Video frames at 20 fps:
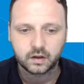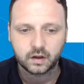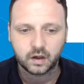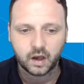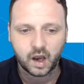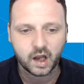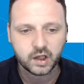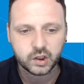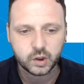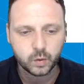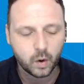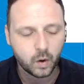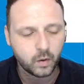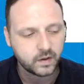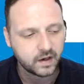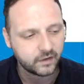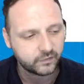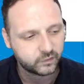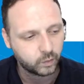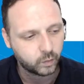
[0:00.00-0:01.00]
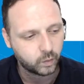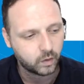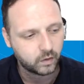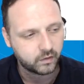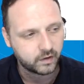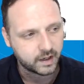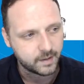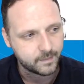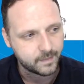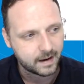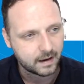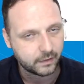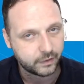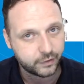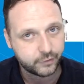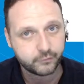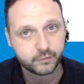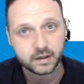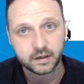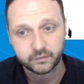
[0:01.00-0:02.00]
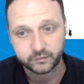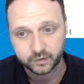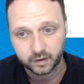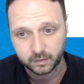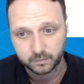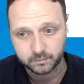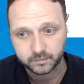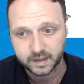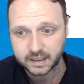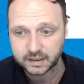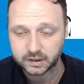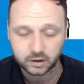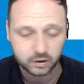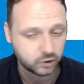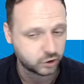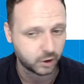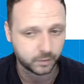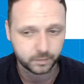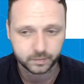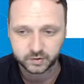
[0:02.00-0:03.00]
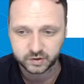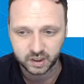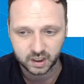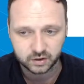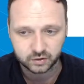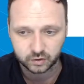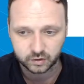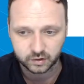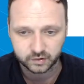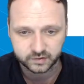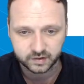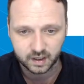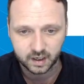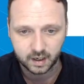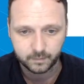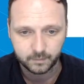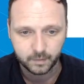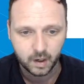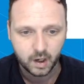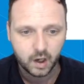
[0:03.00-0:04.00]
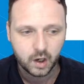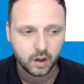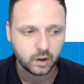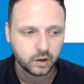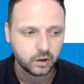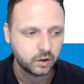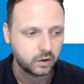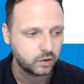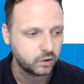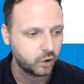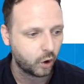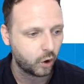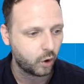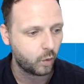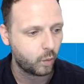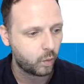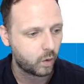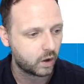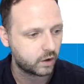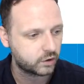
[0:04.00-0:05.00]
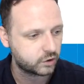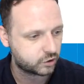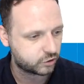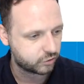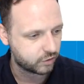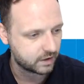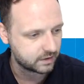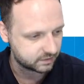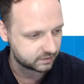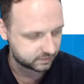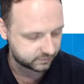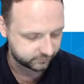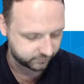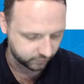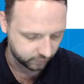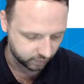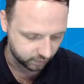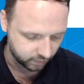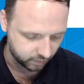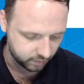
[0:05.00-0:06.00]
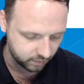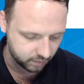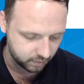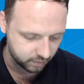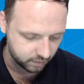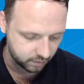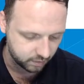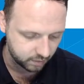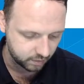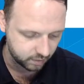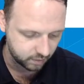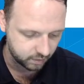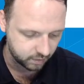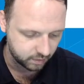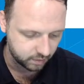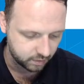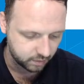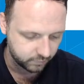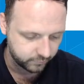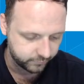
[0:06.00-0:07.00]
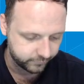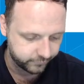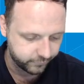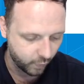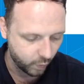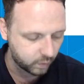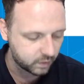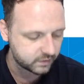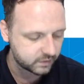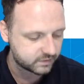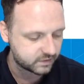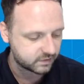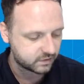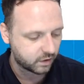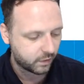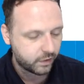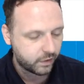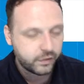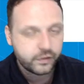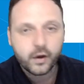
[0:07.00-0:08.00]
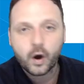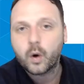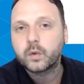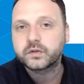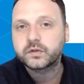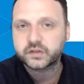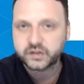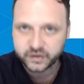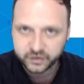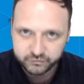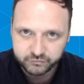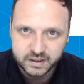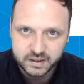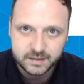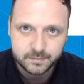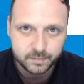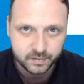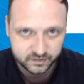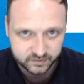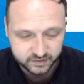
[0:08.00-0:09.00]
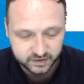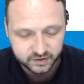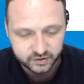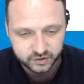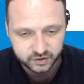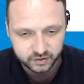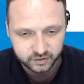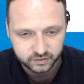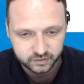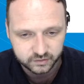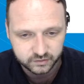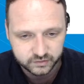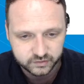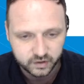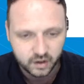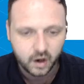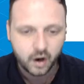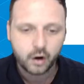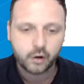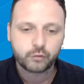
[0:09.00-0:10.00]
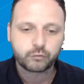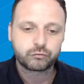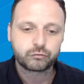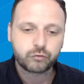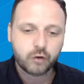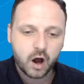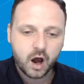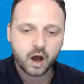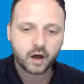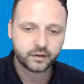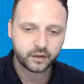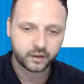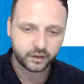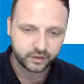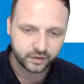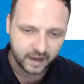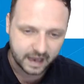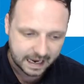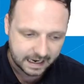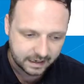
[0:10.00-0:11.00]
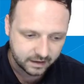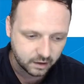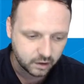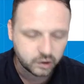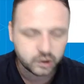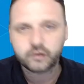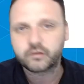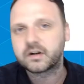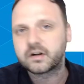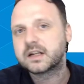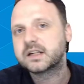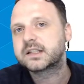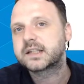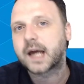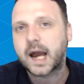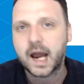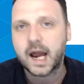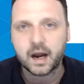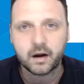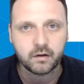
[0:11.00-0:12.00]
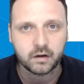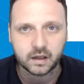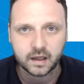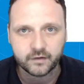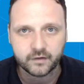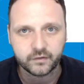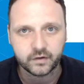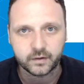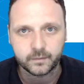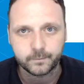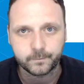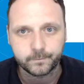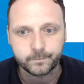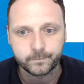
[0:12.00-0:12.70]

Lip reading: and you only have to worry about 3 of them that you can chop and change all the time. Your one transfer focuses on those 3 positions rather than your entire 11.